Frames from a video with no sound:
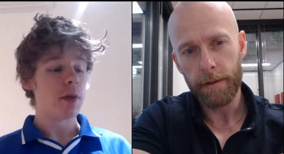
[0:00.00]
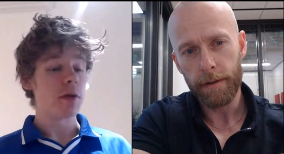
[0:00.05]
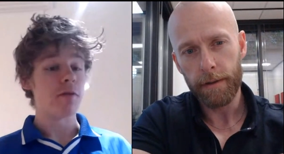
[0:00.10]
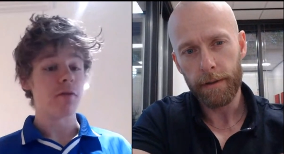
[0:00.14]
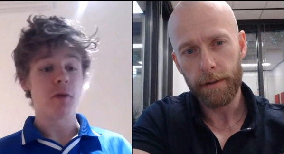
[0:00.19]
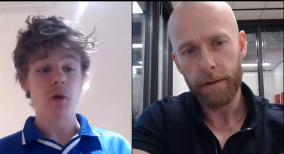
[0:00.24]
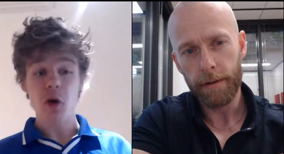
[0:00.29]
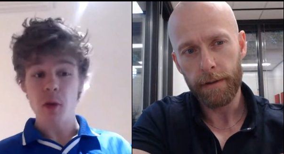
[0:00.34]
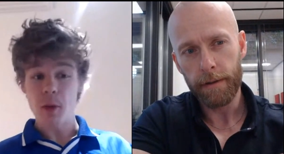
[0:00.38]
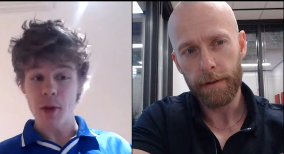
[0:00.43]

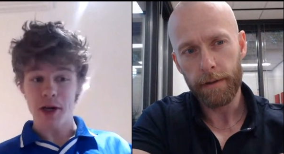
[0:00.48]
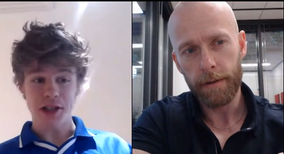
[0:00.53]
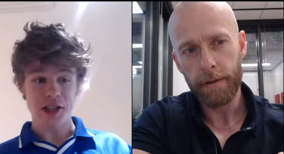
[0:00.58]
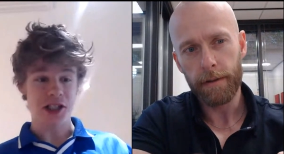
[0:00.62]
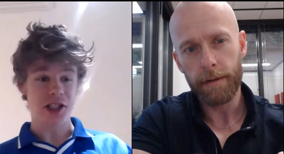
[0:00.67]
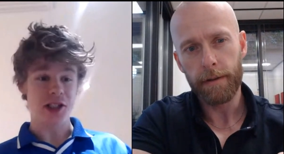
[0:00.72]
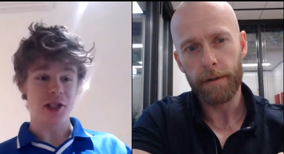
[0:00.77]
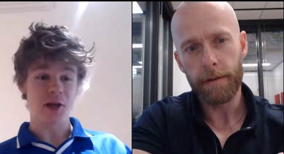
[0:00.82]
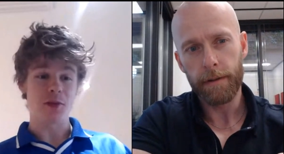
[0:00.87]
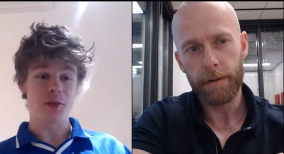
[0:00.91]
Speaker 1: Before
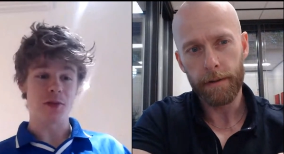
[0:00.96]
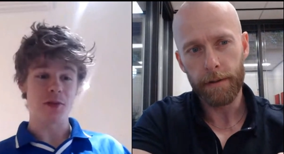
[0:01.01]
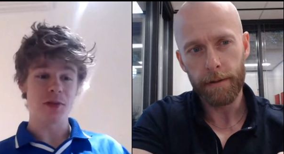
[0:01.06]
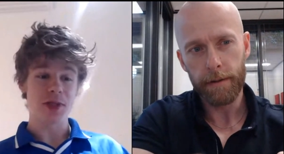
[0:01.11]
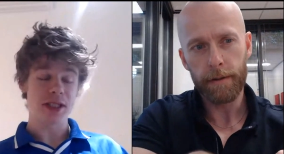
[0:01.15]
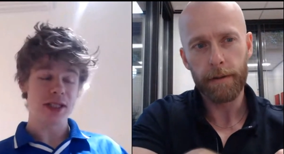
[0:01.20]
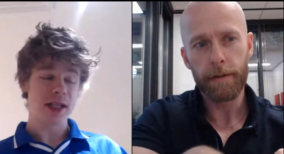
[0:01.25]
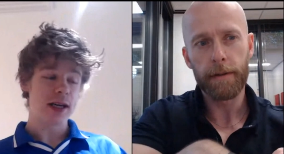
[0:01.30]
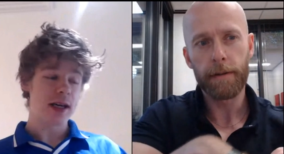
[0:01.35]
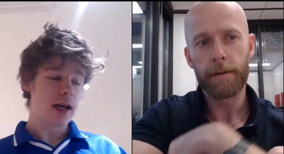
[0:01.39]
market
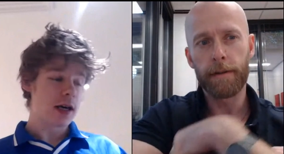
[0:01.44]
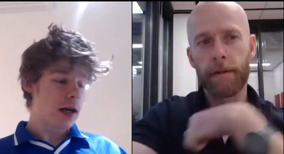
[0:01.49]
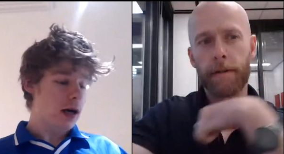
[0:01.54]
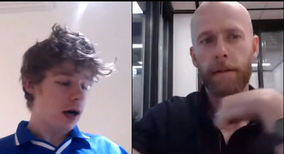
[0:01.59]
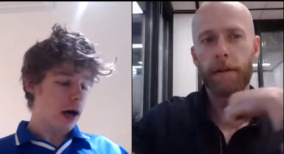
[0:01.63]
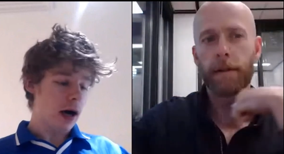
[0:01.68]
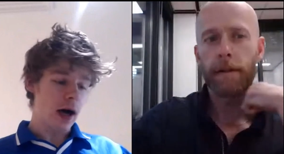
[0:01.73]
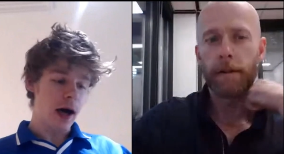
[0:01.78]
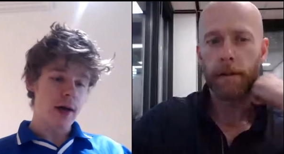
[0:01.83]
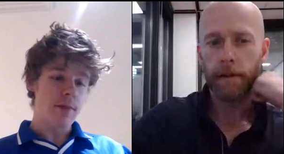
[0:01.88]
examples,
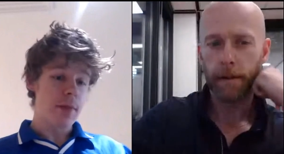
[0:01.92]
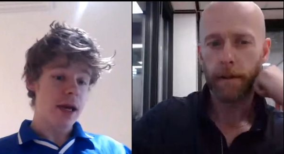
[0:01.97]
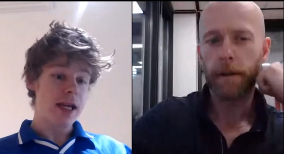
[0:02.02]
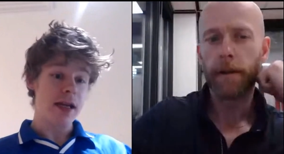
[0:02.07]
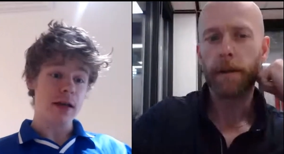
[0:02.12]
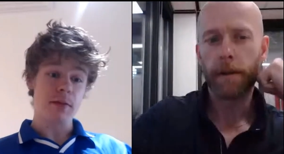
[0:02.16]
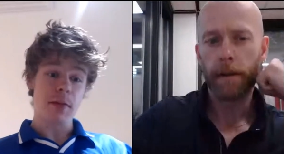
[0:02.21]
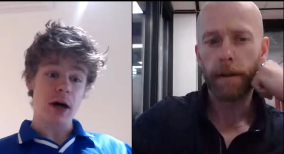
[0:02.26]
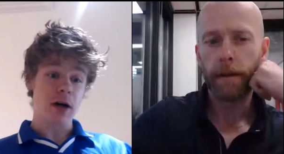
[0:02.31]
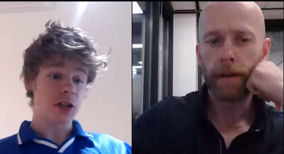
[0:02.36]
I
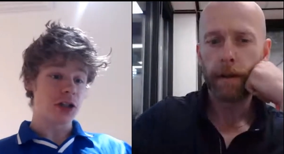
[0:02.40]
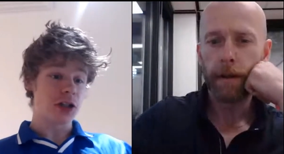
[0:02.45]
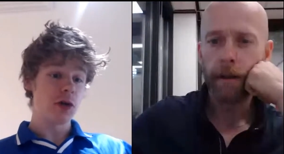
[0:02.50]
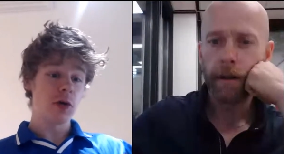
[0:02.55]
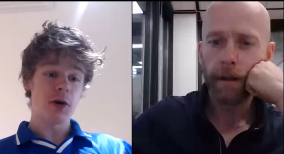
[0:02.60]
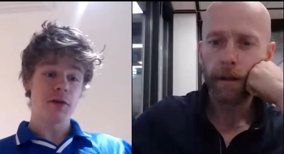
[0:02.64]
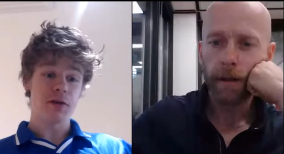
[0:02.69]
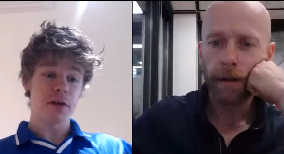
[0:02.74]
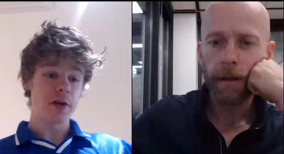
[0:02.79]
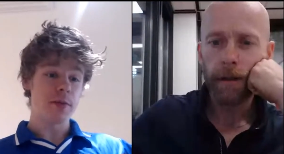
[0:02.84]
made about
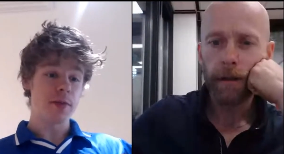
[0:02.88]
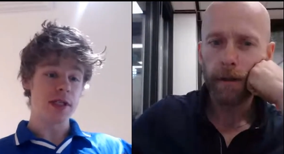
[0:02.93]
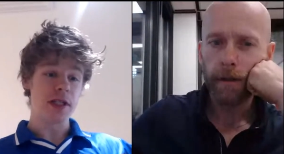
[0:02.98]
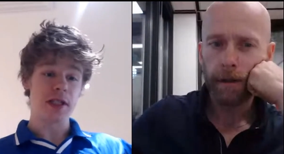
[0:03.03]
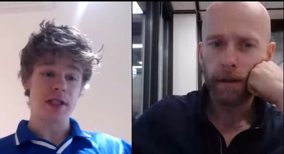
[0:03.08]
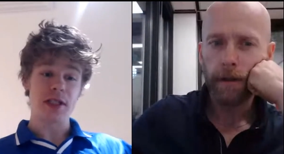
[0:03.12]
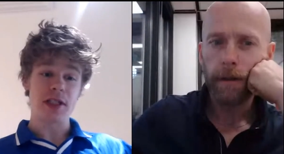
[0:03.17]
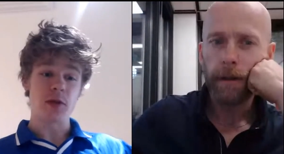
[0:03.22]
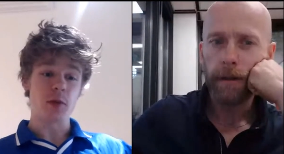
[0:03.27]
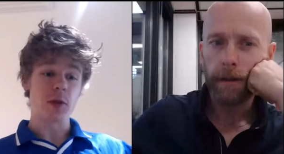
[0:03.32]
two or three
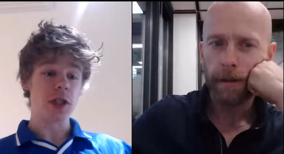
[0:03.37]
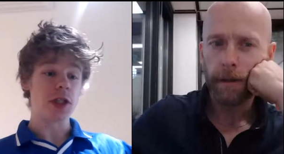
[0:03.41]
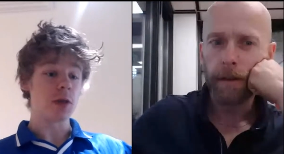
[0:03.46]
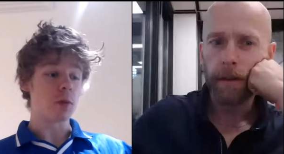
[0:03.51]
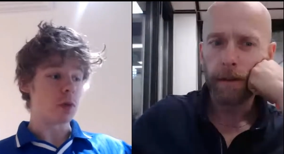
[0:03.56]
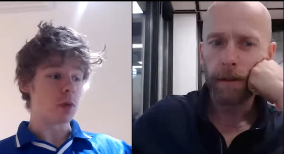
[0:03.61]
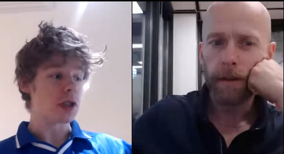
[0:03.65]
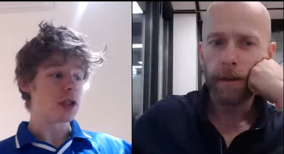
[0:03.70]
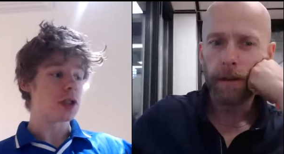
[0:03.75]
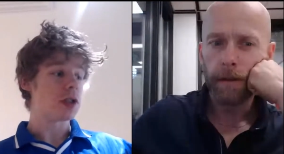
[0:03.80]
businesses
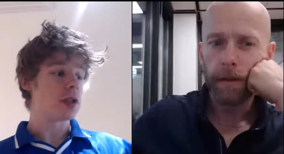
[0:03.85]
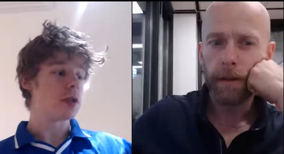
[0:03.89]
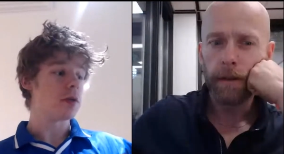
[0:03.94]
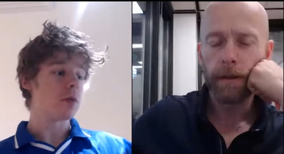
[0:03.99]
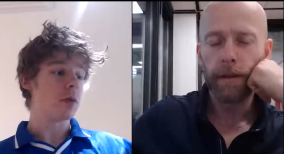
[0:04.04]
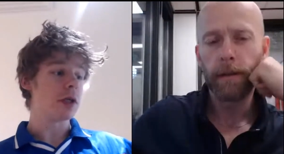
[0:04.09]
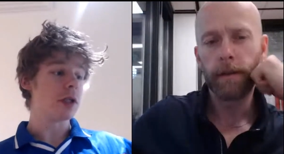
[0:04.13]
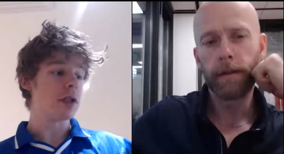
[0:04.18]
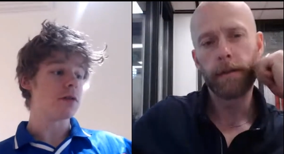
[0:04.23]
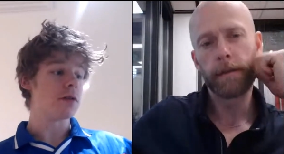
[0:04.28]
which which
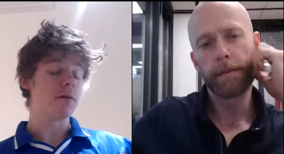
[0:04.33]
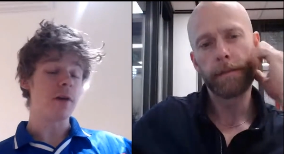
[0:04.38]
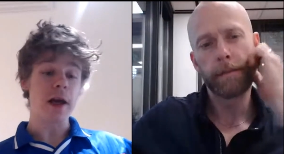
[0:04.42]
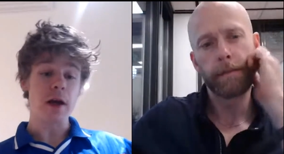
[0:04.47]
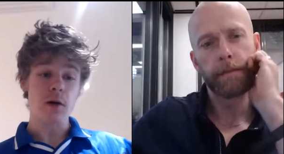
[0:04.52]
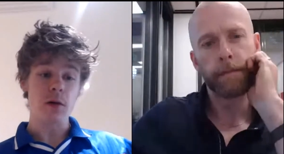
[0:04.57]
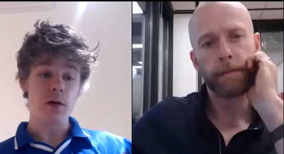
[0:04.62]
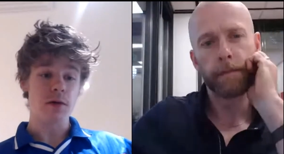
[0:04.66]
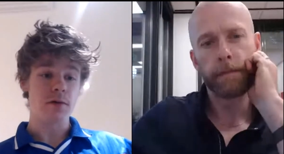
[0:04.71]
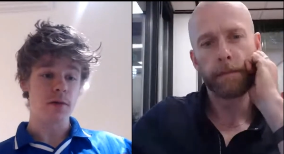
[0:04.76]
which
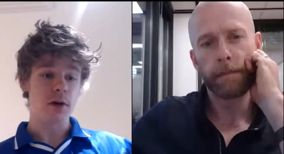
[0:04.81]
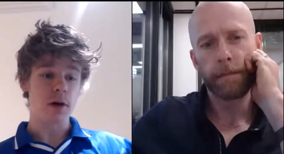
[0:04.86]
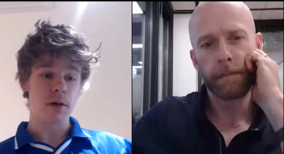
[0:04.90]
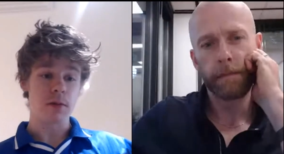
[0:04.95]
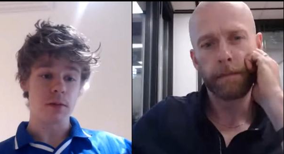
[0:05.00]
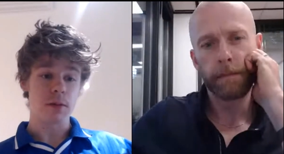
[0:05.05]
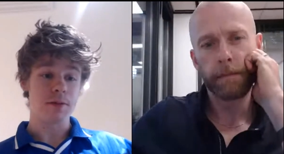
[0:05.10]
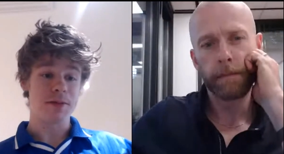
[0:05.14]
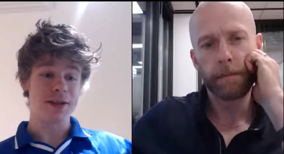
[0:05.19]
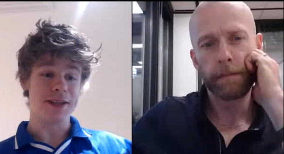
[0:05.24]
failed
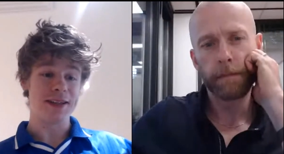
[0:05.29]
for